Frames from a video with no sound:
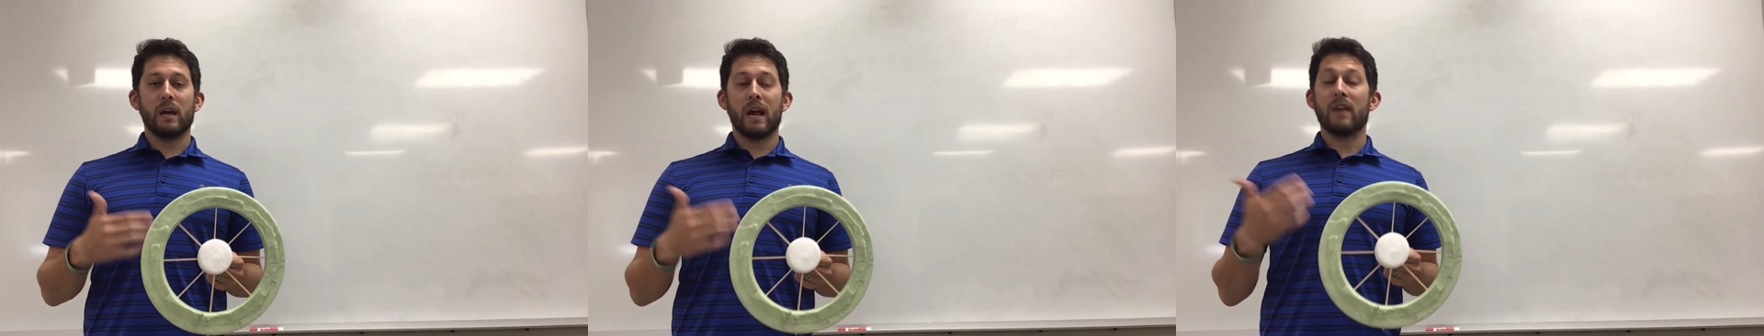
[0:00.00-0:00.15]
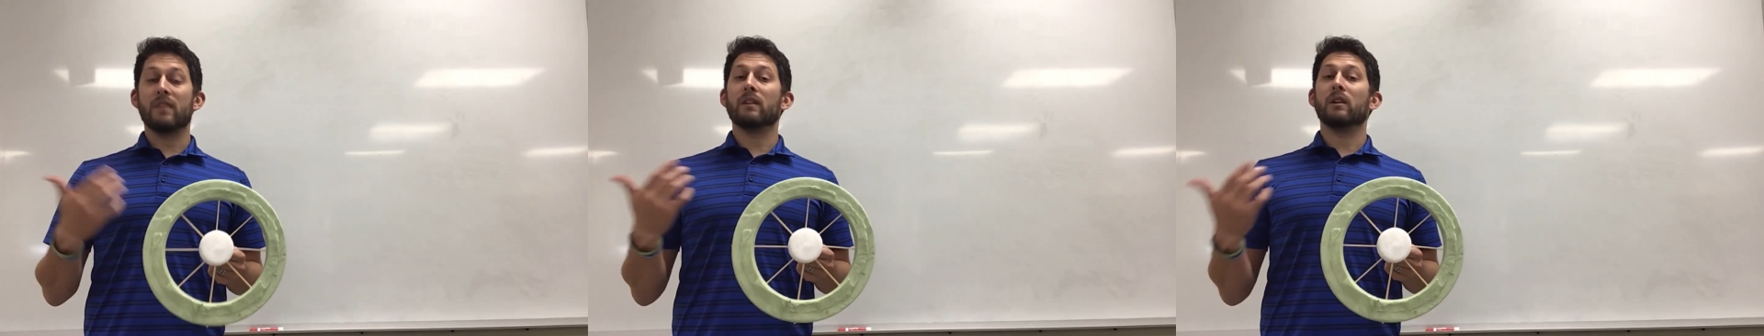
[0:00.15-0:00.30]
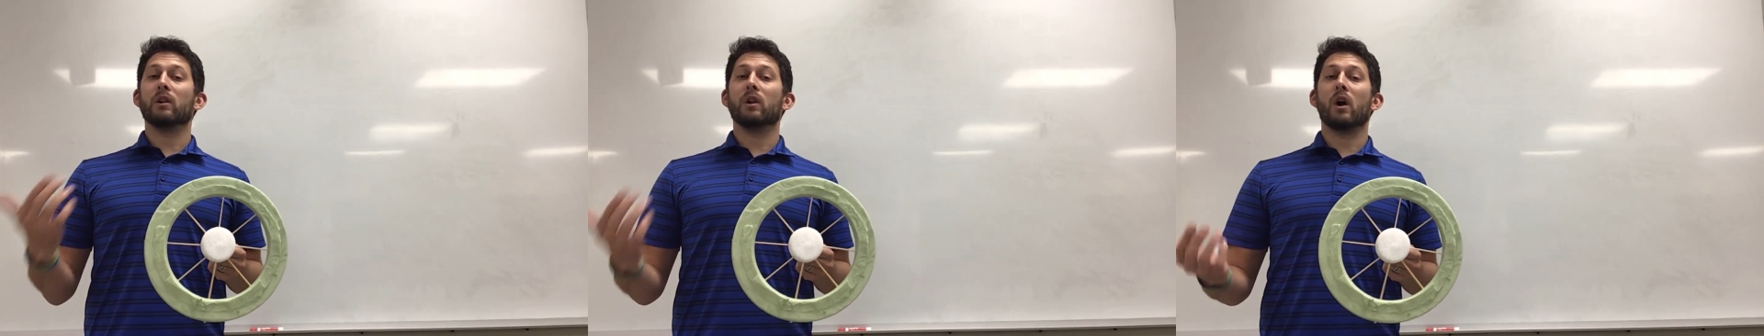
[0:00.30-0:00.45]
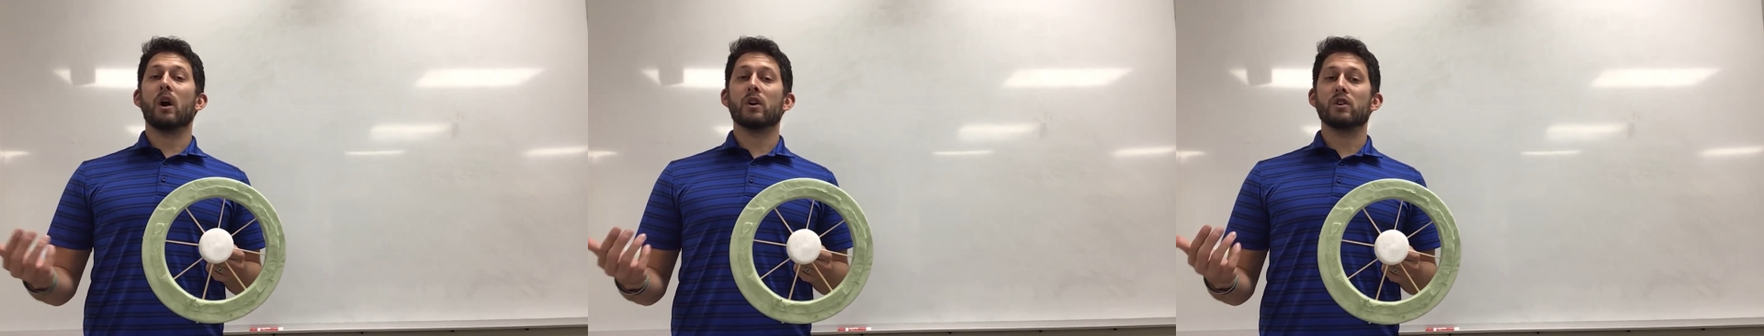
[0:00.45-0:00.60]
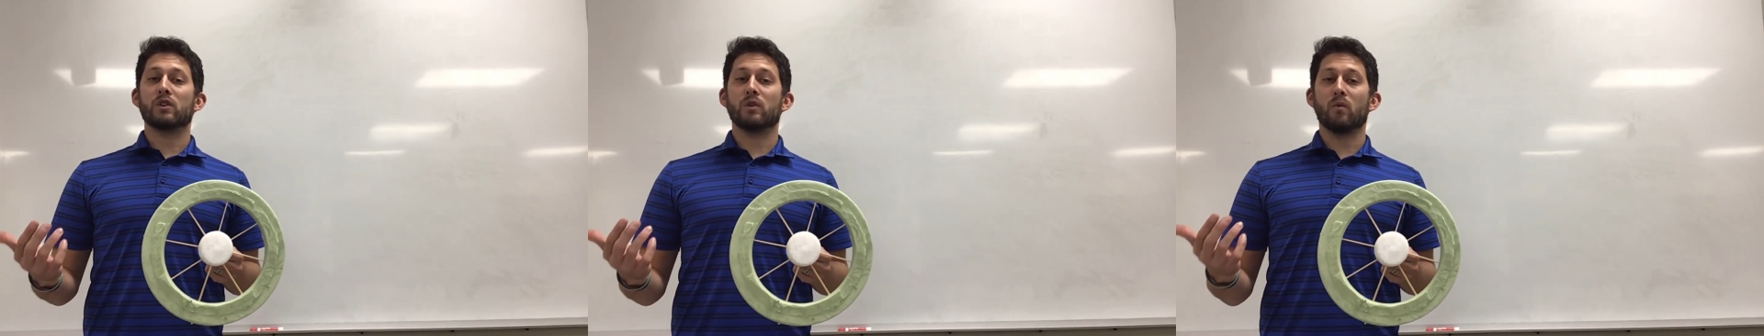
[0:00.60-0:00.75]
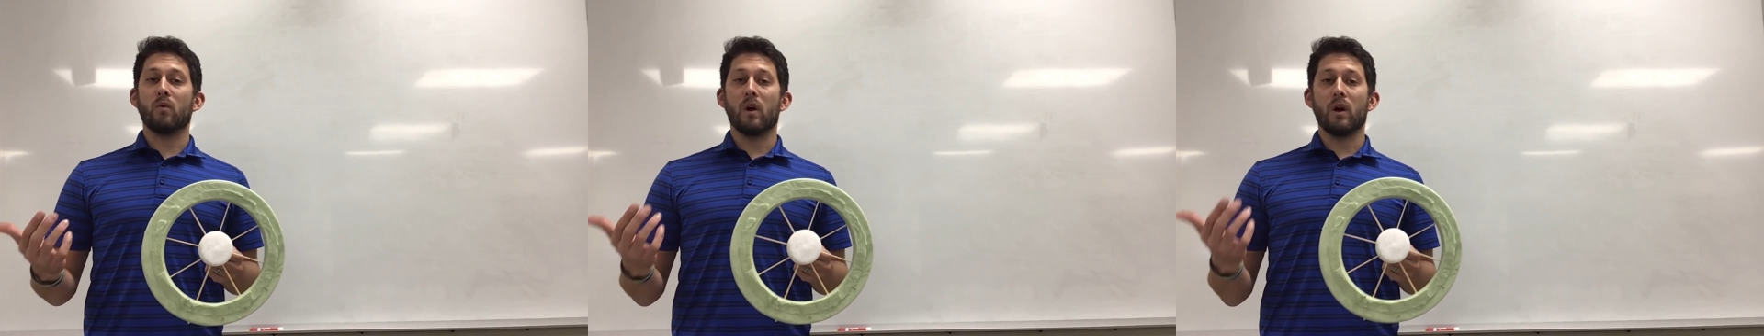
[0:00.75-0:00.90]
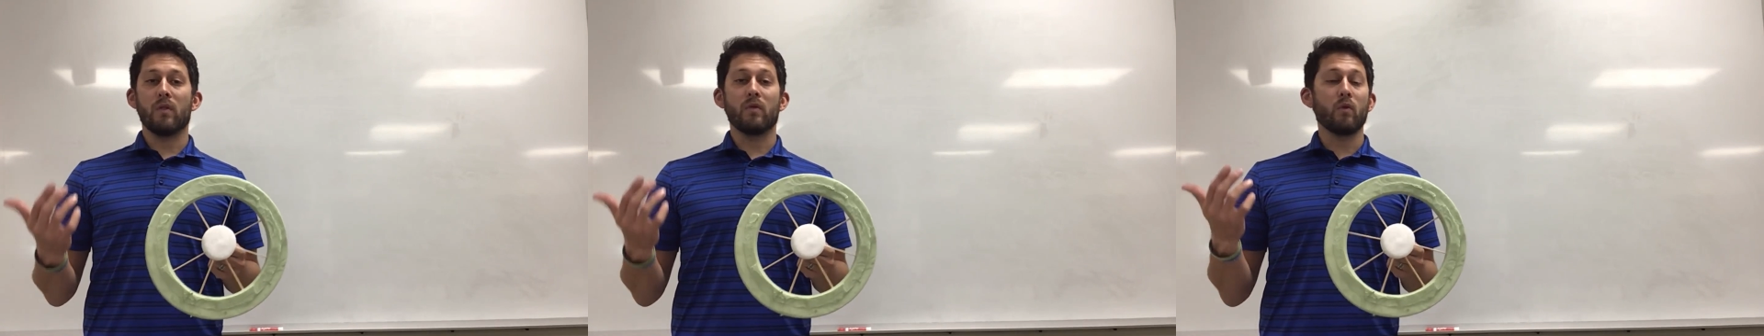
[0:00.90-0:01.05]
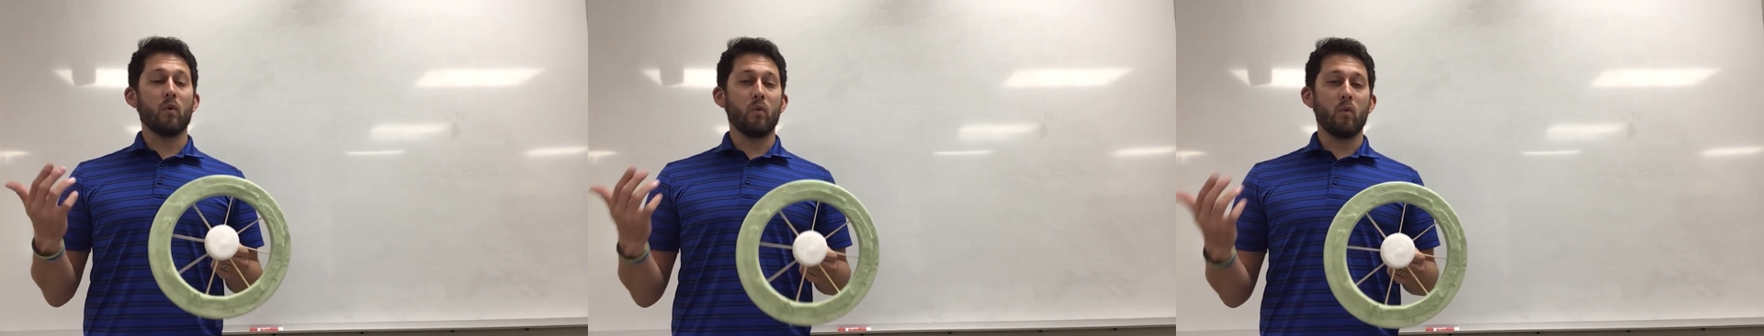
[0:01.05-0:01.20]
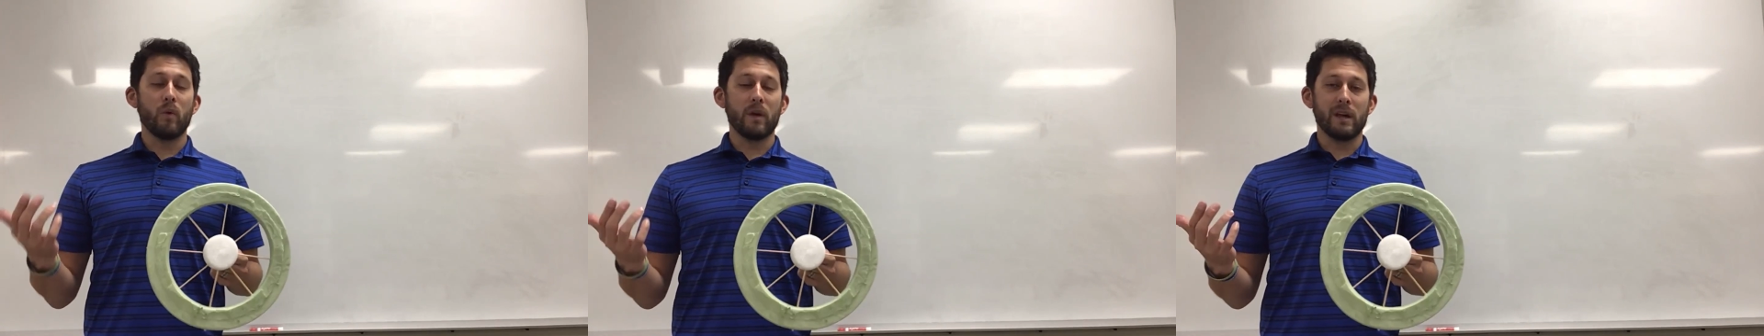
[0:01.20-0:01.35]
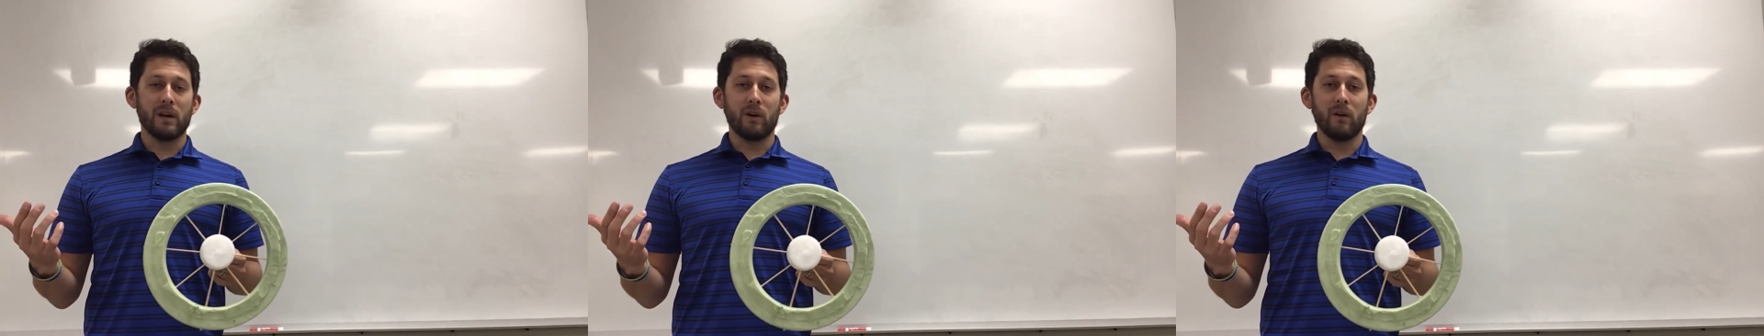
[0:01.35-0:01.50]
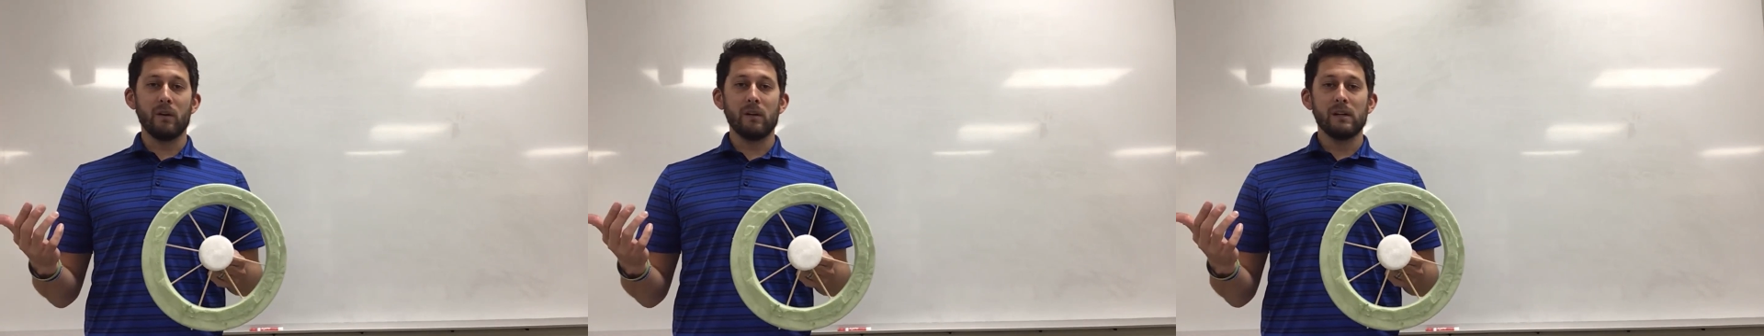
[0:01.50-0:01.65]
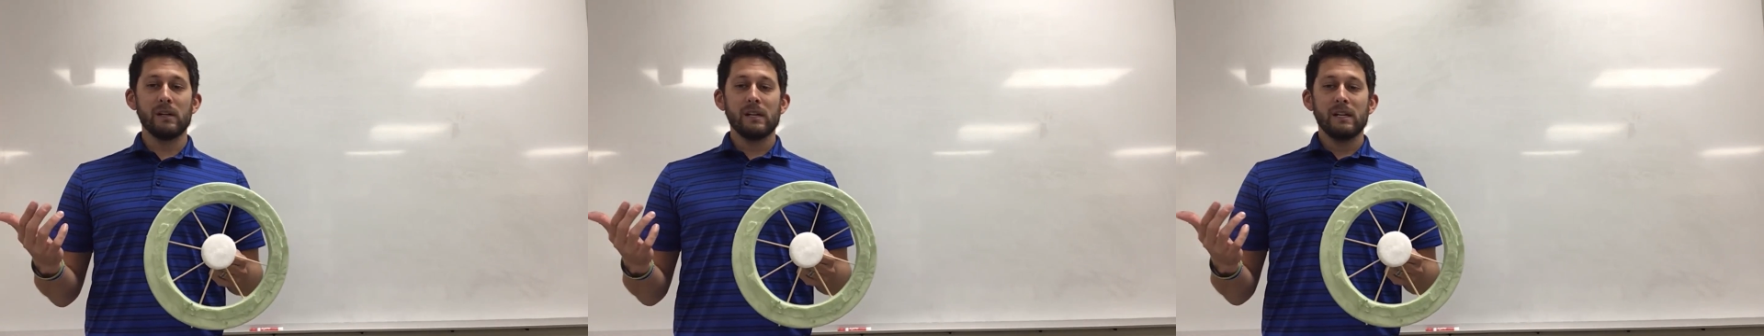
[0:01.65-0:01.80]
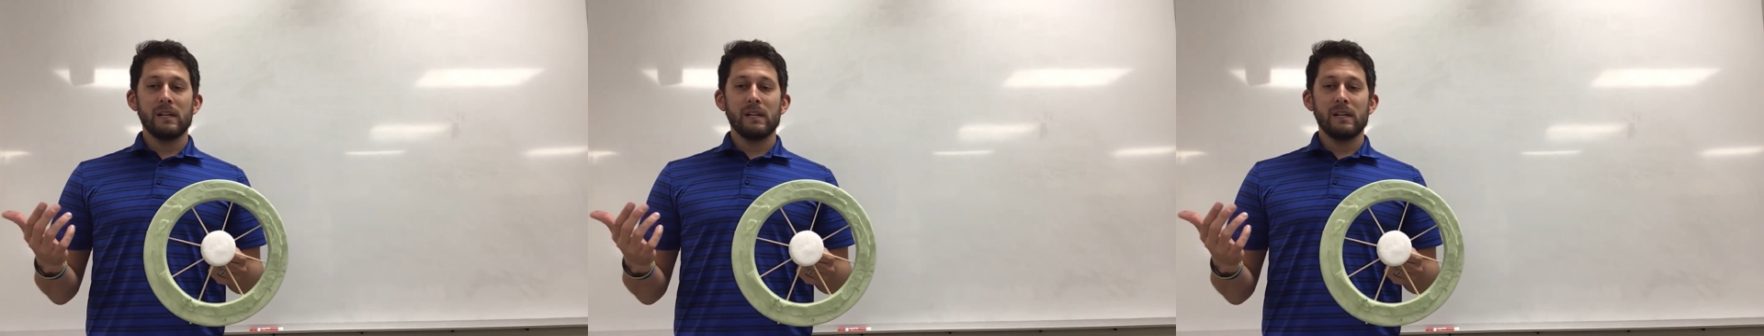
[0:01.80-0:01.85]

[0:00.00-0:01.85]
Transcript: and the larger one the wheel,